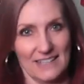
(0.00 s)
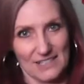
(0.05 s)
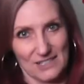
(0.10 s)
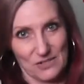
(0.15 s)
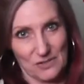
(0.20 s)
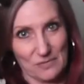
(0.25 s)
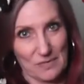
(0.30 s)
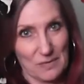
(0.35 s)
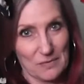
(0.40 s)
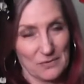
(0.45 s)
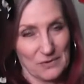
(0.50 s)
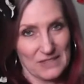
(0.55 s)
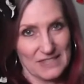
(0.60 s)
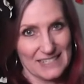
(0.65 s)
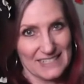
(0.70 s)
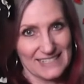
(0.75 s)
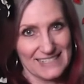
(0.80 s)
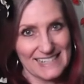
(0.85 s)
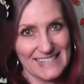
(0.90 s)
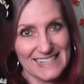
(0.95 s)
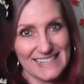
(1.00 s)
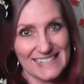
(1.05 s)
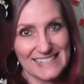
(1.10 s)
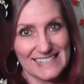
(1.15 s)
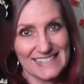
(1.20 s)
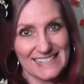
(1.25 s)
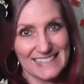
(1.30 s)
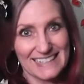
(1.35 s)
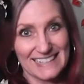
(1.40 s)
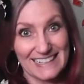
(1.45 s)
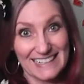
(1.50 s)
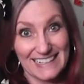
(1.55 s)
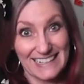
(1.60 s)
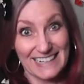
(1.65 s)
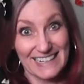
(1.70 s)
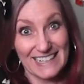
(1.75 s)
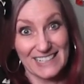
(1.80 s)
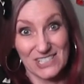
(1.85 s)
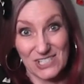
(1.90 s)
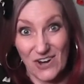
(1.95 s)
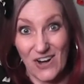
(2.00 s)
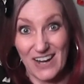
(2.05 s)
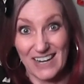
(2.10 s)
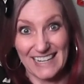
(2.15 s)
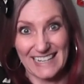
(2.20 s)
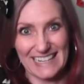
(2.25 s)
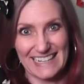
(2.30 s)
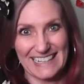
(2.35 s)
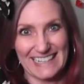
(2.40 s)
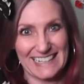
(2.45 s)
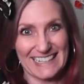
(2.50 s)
Do you remember what this is? Shark!